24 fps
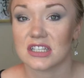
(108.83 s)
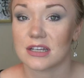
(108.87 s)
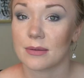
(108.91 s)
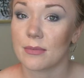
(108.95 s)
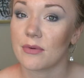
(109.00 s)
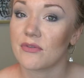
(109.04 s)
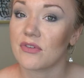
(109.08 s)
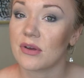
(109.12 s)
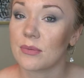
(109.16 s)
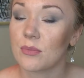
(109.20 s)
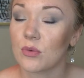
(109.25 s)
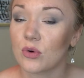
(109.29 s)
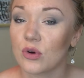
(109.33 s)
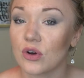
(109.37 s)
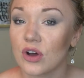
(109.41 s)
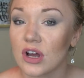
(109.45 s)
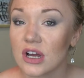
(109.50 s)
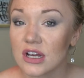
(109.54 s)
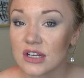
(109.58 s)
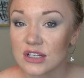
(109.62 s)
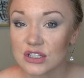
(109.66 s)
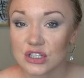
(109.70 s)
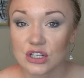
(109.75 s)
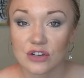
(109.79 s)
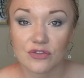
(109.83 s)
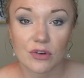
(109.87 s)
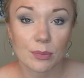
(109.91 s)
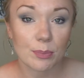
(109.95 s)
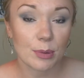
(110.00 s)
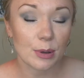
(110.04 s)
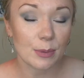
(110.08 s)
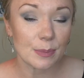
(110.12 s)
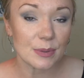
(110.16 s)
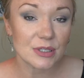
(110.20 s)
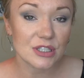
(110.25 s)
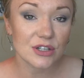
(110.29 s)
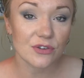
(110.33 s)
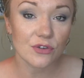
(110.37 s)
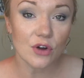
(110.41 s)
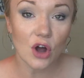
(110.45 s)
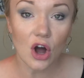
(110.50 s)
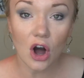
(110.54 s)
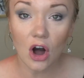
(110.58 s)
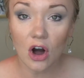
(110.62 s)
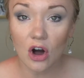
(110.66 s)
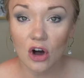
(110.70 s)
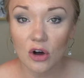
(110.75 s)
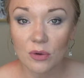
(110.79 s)
Some of them will serve a purpose of
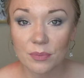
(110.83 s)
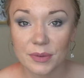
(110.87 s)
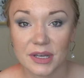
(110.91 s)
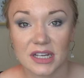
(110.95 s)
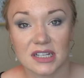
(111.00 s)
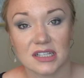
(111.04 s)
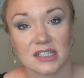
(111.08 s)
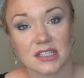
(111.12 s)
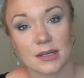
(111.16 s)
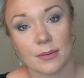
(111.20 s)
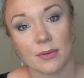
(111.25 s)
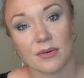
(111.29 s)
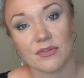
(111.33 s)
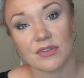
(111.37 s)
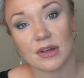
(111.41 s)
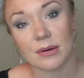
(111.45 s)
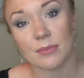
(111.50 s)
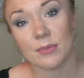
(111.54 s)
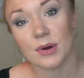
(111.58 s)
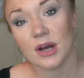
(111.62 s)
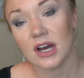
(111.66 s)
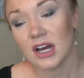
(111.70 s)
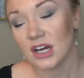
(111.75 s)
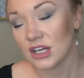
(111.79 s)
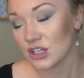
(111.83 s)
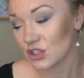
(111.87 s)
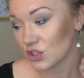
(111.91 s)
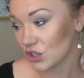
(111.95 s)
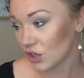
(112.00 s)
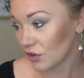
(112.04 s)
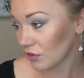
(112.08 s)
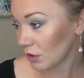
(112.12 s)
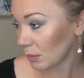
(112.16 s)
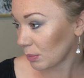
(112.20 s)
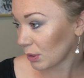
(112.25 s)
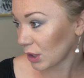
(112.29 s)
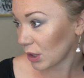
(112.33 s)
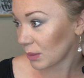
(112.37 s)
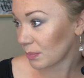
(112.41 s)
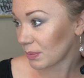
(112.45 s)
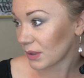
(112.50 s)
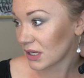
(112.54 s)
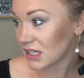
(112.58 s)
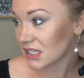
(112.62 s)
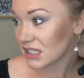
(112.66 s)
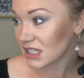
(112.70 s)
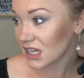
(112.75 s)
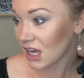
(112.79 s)
calming. Some of them serve a
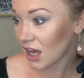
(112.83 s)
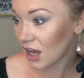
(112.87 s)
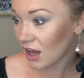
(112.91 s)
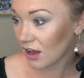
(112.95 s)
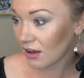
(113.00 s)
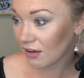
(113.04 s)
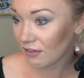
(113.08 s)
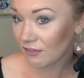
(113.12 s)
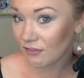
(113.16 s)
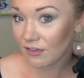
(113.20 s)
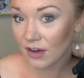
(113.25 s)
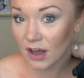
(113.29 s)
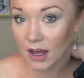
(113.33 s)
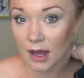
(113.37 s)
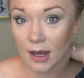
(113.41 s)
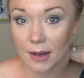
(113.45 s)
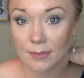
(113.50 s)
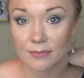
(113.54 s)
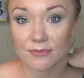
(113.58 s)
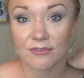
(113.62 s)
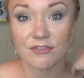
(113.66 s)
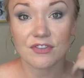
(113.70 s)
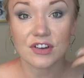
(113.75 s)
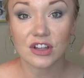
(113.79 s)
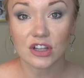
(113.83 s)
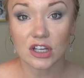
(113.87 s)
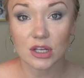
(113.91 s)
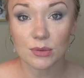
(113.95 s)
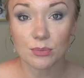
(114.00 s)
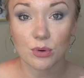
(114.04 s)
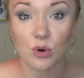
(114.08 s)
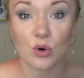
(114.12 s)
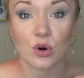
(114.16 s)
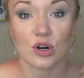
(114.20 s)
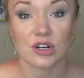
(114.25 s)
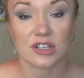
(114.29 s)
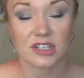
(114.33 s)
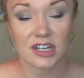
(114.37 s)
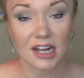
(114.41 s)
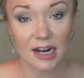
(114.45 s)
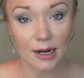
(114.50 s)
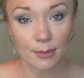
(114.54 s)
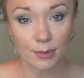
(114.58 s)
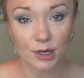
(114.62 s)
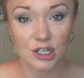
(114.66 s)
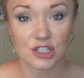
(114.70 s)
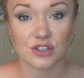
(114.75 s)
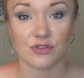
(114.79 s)
purpose of filling pores,
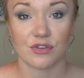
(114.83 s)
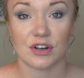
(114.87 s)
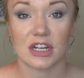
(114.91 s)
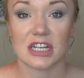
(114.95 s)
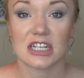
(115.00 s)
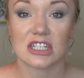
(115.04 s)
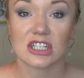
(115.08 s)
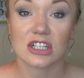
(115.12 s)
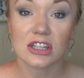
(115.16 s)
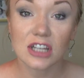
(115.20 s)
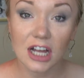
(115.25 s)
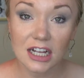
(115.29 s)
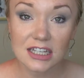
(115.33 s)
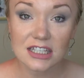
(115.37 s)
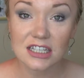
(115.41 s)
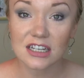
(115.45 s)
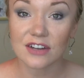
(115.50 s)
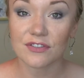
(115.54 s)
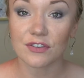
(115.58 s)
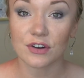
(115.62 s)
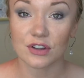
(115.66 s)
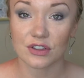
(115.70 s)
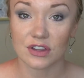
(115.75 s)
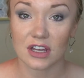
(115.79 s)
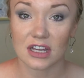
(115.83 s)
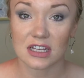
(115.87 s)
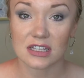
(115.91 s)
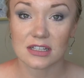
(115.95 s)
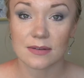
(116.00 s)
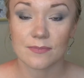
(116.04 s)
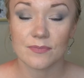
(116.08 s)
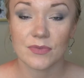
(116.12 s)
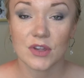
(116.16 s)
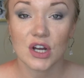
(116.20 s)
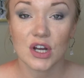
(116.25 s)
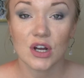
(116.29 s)
airbrush finish, lots of different things.